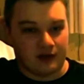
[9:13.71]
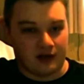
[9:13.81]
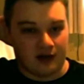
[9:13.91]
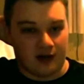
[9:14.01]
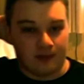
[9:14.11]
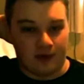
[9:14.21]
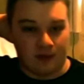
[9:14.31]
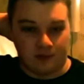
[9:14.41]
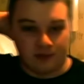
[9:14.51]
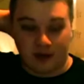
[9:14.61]

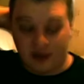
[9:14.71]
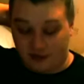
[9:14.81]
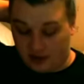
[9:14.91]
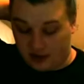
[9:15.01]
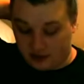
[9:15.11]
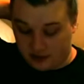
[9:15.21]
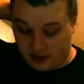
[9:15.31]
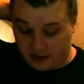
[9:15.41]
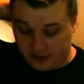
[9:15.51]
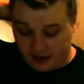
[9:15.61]
I'll pay for the actual
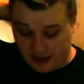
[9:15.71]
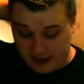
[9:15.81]
server.